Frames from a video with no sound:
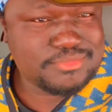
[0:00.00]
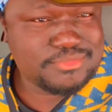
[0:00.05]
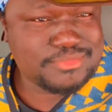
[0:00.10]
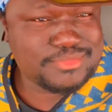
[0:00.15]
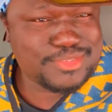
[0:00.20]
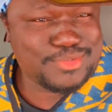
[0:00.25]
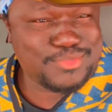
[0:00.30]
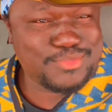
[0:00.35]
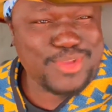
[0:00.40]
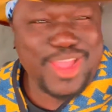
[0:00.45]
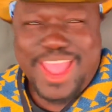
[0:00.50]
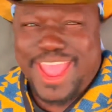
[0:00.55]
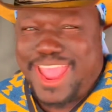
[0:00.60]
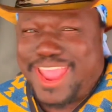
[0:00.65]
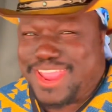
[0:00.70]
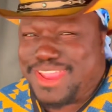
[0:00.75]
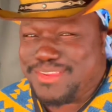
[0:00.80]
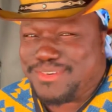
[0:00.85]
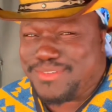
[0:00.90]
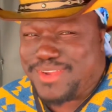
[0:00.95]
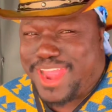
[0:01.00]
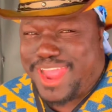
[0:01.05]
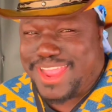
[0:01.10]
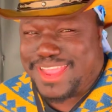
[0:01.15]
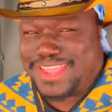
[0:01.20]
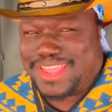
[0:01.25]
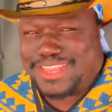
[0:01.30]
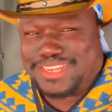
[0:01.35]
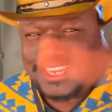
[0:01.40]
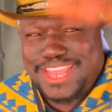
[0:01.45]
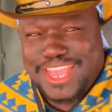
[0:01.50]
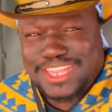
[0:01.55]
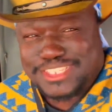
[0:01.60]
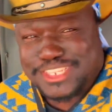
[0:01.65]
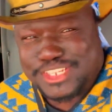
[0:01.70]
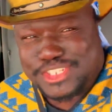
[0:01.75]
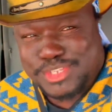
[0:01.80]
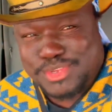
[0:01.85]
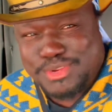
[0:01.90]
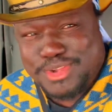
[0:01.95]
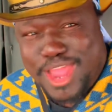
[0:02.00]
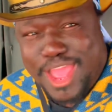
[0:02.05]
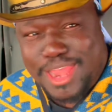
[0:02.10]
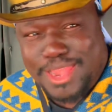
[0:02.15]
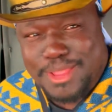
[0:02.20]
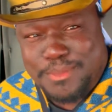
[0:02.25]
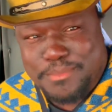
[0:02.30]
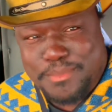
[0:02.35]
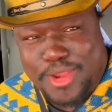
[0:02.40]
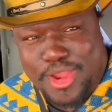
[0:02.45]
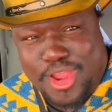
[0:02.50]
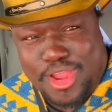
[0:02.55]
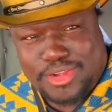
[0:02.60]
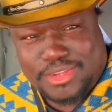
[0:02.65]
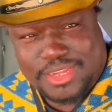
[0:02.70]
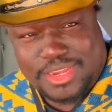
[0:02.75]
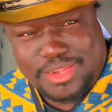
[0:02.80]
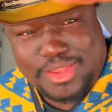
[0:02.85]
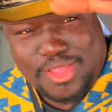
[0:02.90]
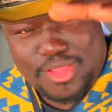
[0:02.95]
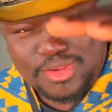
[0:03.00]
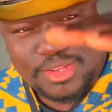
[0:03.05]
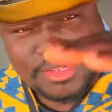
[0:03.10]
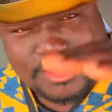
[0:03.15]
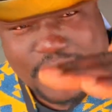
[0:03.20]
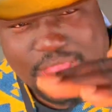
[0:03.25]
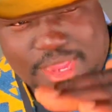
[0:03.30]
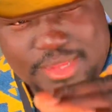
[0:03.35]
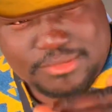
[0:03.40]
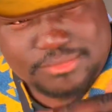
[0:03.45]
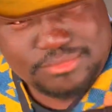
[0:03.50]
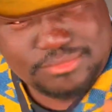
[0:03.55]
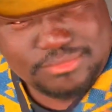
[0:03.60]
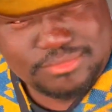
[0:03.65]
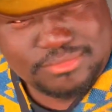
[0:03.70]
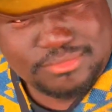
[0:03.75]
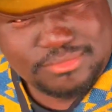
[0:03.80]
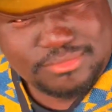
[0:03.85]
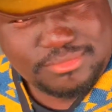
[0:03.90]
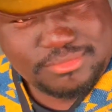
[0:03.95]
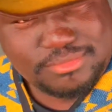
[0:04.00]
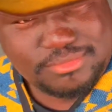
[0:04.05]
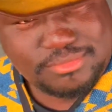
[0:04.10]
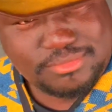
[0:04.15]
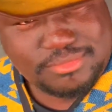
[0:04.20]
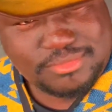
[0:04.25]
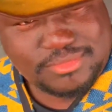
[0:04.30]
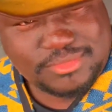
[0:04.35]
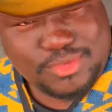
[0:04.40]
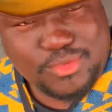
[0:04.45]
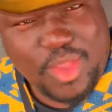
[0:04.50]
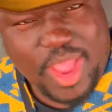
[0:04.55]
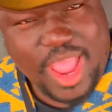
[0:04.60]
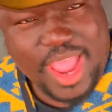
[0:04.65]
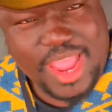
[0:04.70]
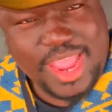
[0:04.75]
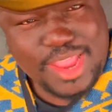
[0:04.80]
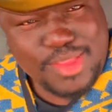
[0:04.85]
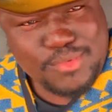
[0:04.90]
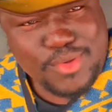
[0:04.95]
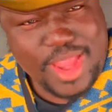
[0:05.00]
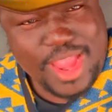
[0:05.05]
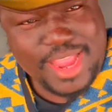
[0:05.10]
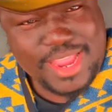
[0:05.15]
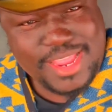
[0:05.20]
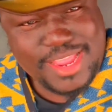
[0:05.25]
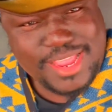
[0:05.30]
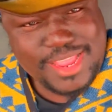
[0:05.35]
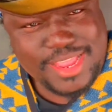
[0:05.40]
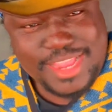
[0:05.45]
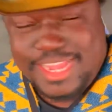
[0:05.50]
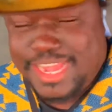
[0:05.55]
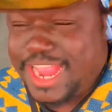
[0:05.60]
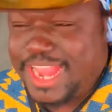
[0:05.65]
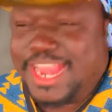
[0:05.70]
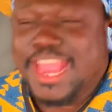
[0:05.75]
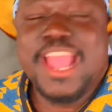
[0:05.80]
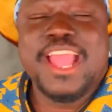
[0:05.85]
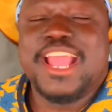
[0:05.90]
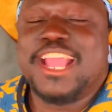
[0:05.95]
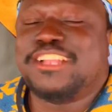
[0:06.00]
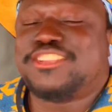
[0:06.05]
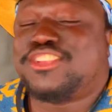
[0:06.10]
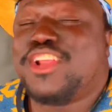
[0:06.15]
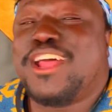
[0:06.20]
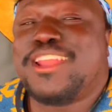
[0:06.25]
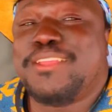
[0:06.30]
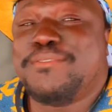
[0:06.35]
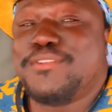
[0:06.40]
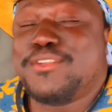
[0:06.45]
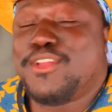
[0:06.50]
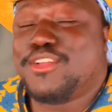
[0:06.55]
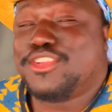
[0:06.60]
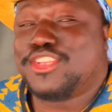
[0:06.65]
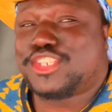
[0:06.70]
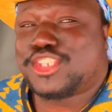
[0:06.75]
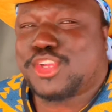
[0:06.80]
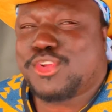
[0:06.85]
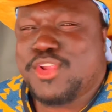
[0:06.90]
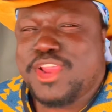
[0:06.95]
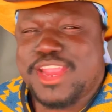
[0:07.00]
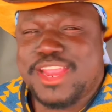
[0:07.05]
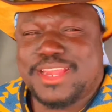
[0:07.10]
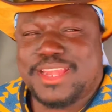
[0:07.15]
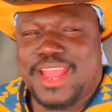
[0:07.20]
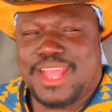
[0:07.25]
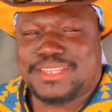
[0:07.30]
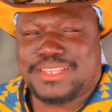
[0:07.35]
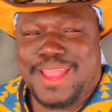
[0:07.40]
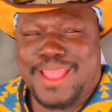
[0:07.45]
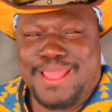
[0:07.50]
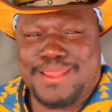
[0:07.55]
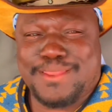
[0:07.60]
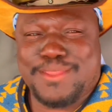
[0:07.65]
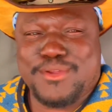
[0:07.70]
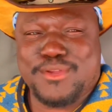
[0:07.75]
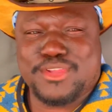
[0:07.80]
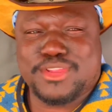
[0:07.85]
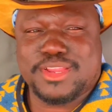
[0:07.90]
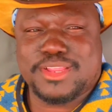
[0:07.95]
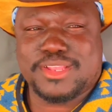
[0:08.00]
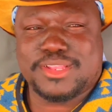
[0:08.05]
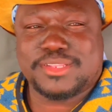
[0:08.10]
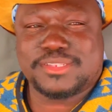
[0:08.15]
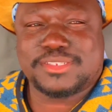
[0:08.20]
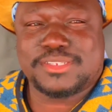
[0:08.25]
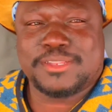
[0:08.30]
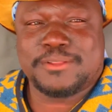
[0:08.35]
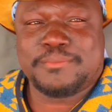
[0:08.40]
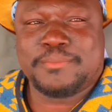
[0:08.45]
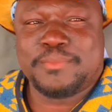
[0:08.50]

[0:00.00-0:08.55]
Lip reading: way right here, here's the $2 mark. The load is like, way right here. It's not even on the screen, that's how low it is.